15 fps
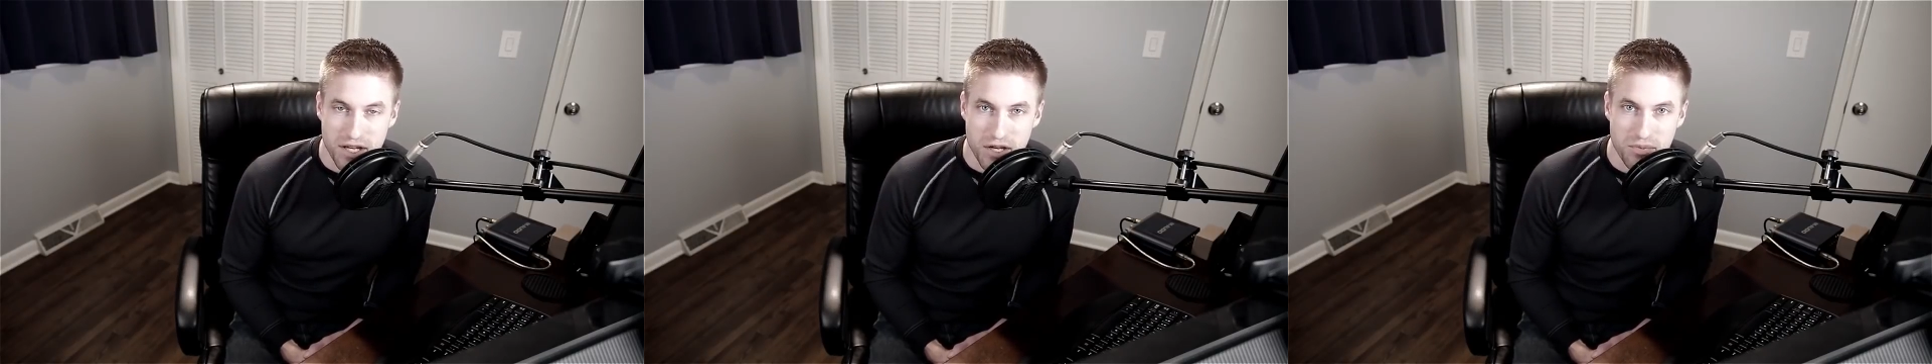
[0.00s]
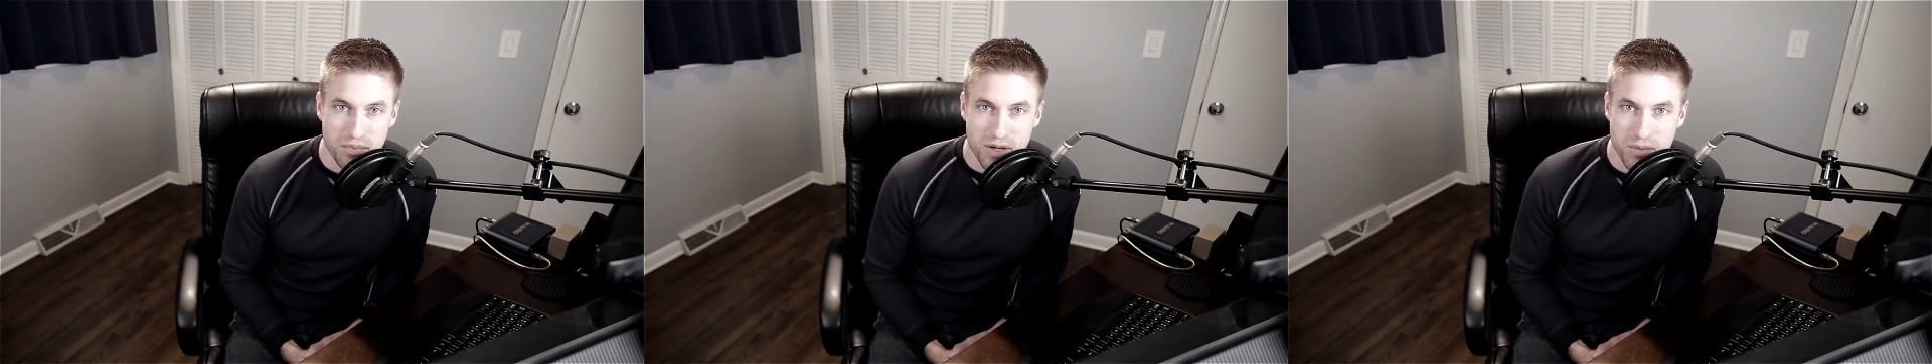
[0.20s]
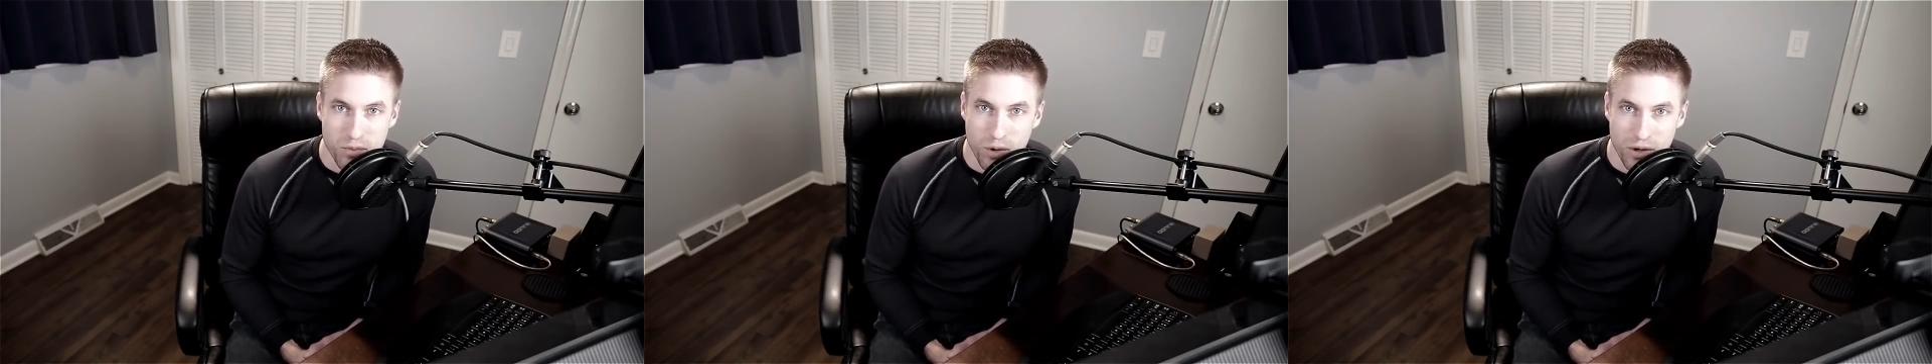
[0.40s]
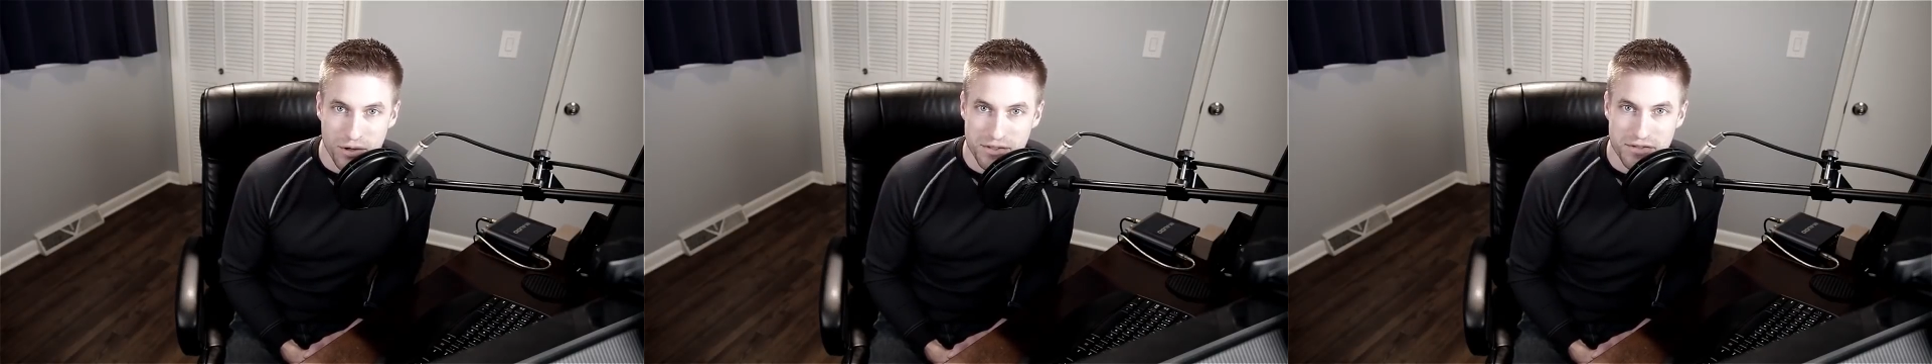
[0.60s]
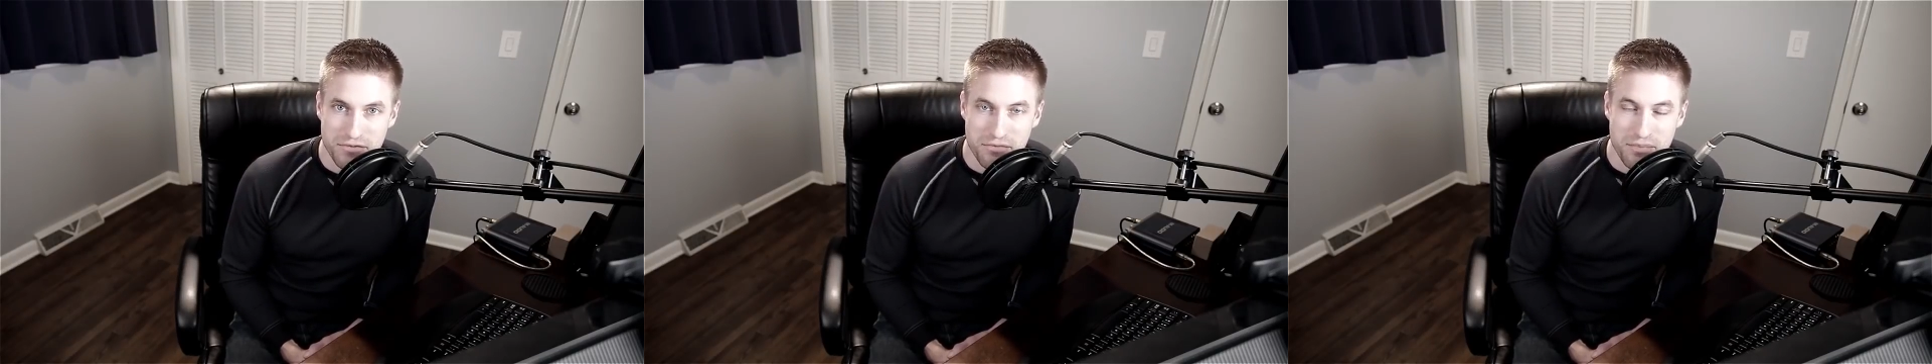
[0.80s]

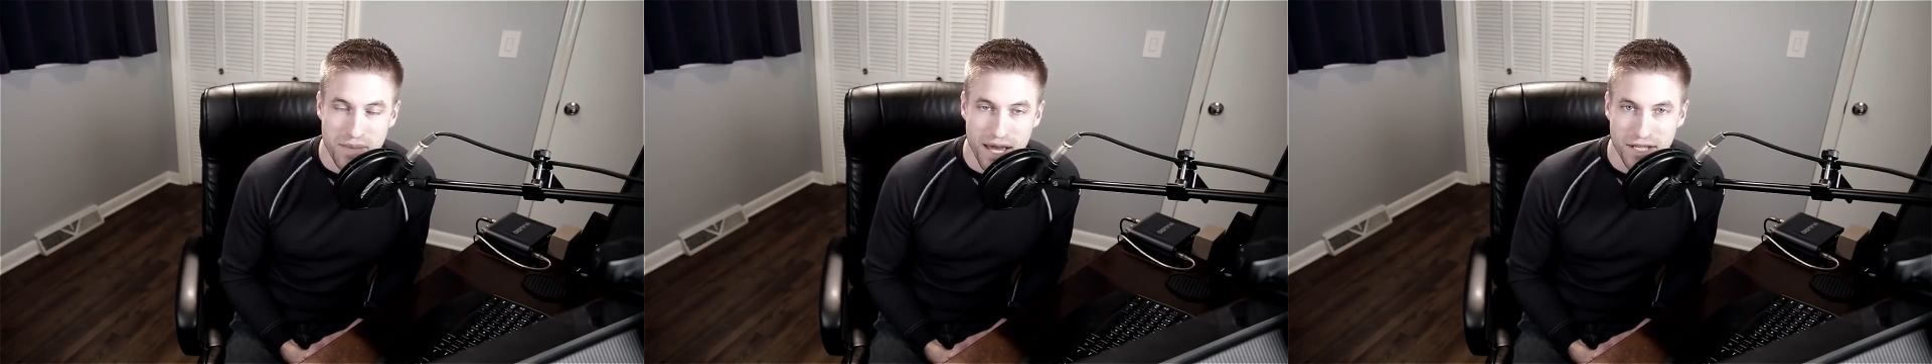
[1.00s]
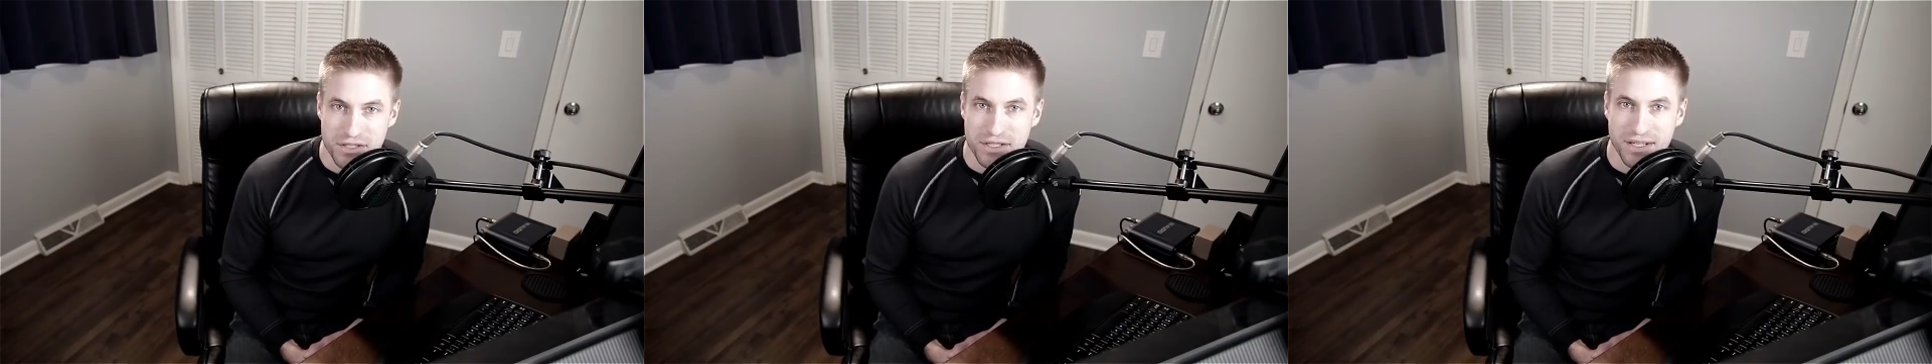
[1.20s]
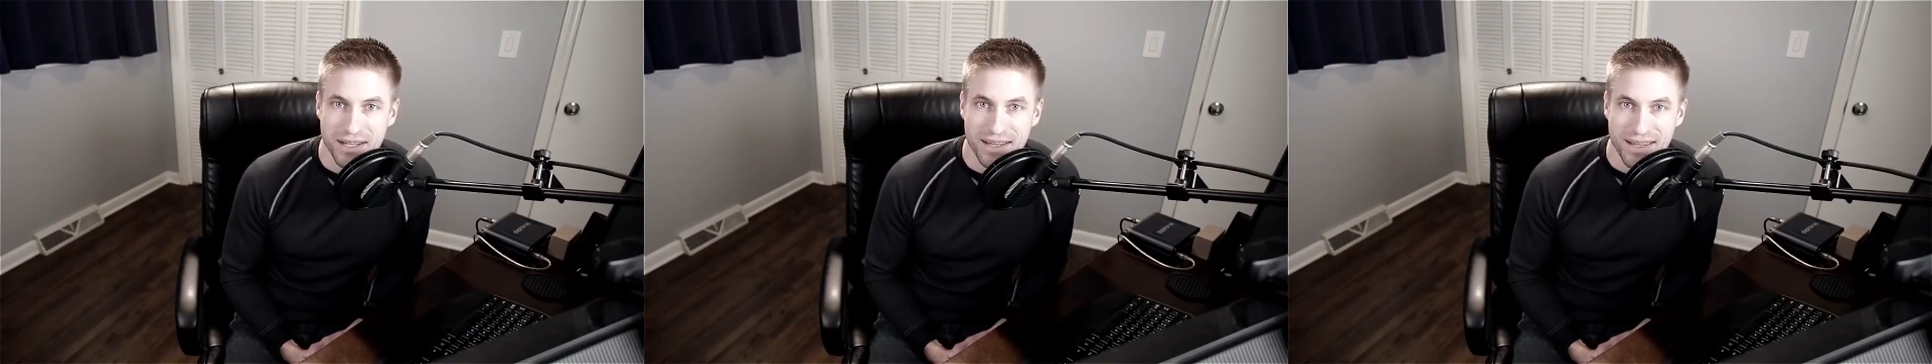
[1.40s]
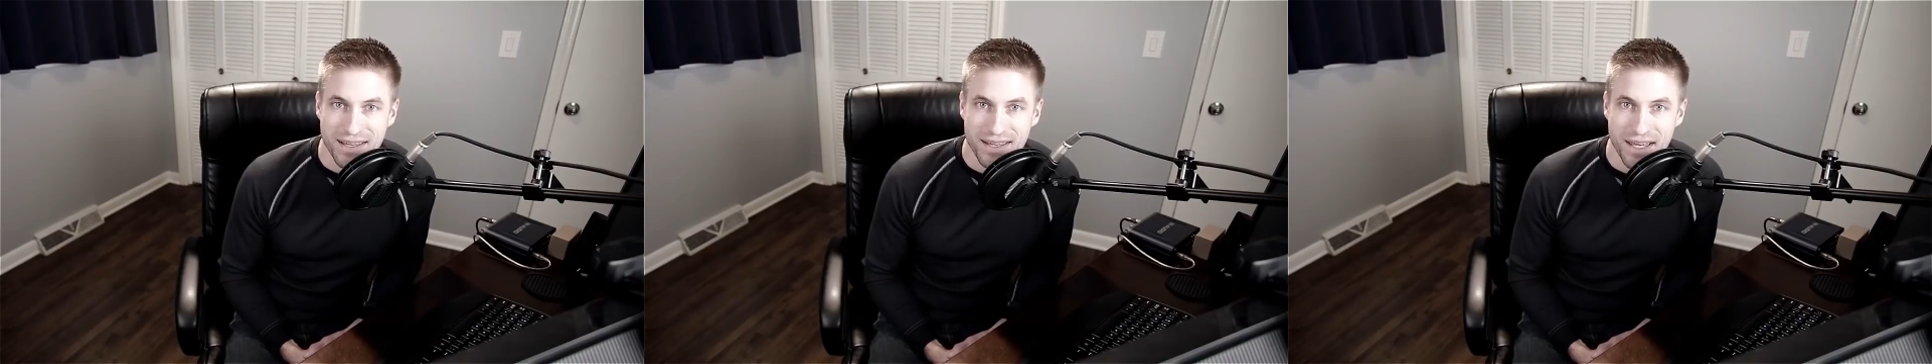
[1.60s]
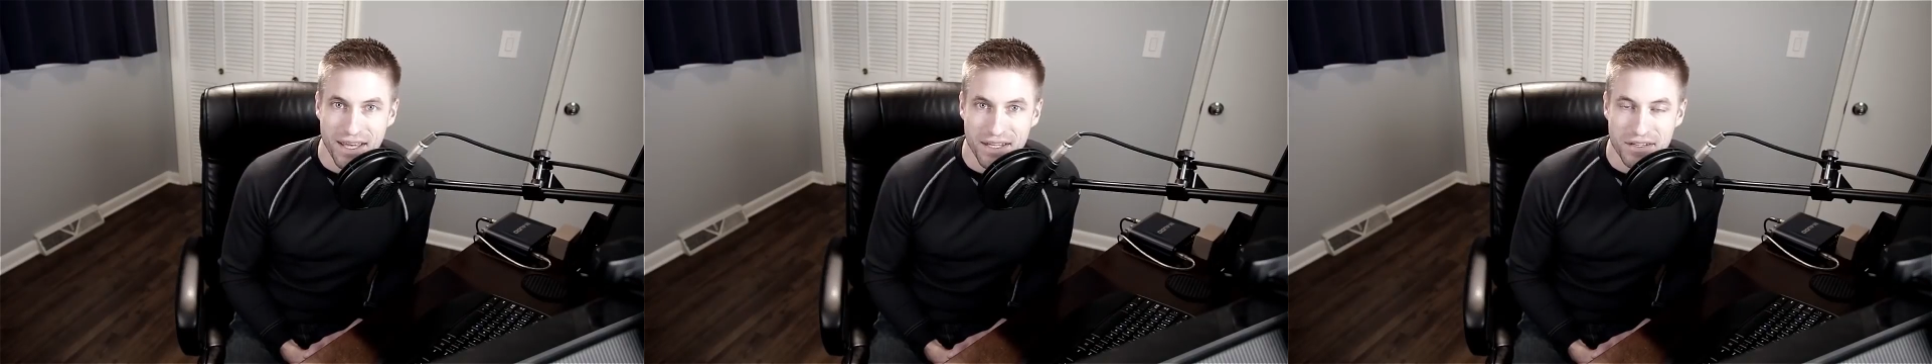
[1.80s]
memoirs of magic,
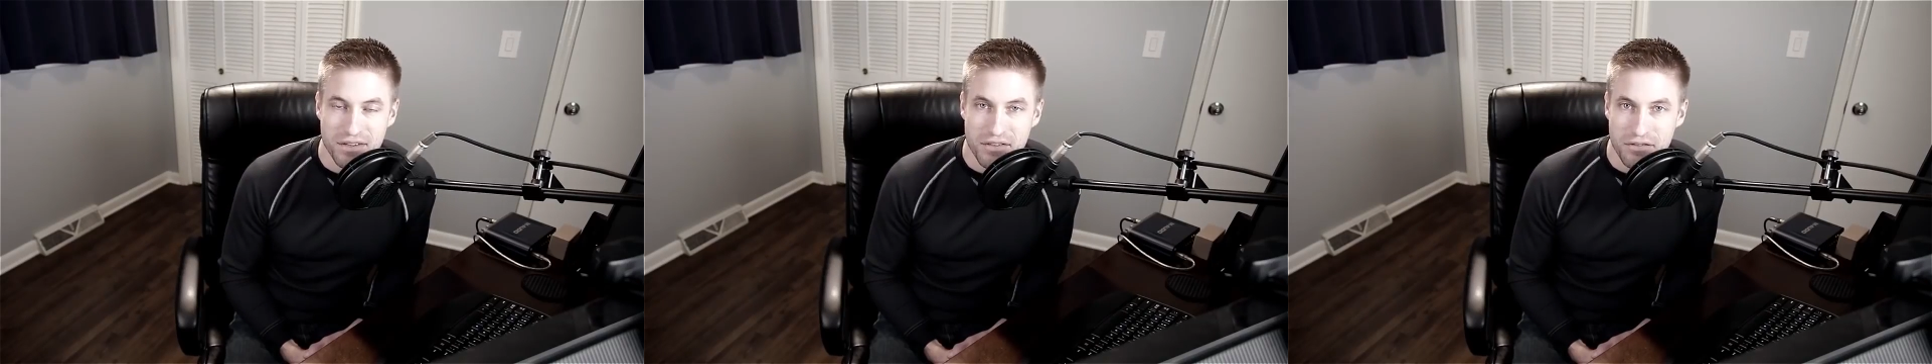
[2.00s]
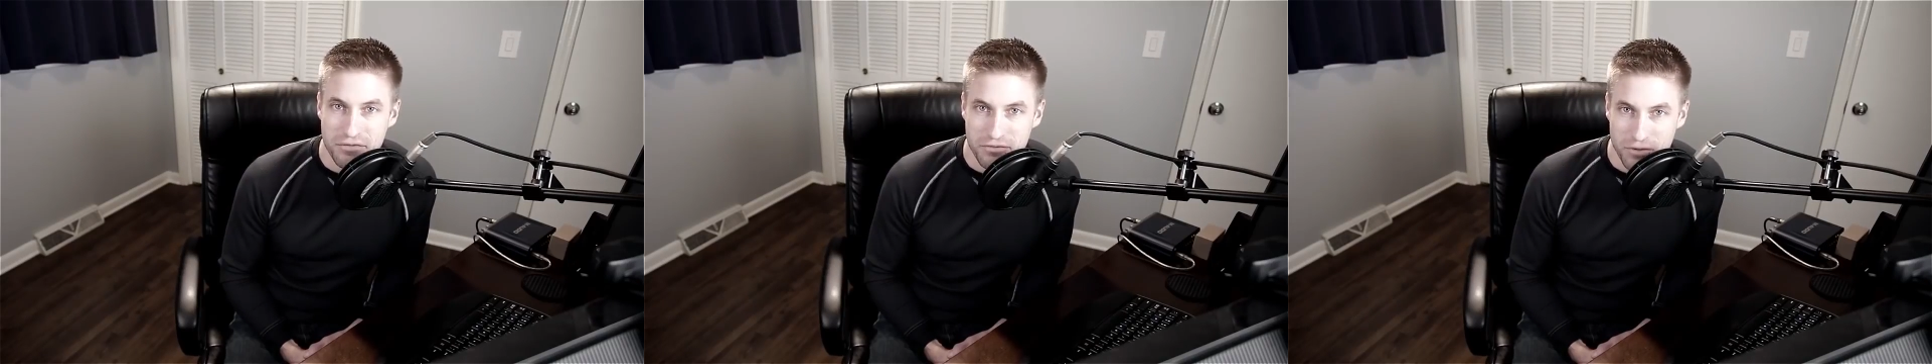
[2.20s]
and the